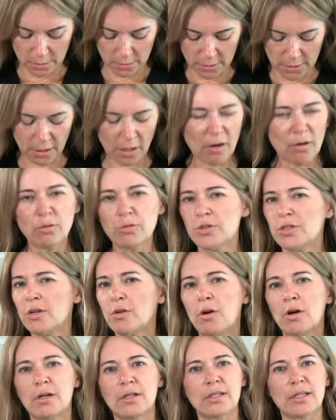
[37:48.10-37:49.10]
So
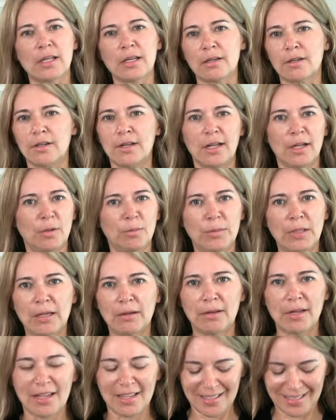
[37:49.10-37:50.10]
so hard to get good Sorry.
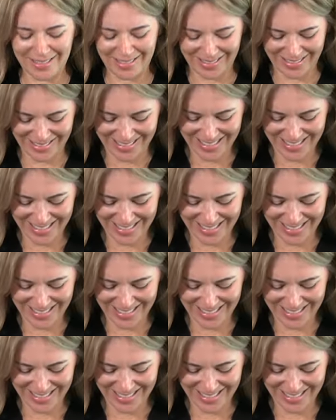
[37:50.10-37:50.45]
help nowadays.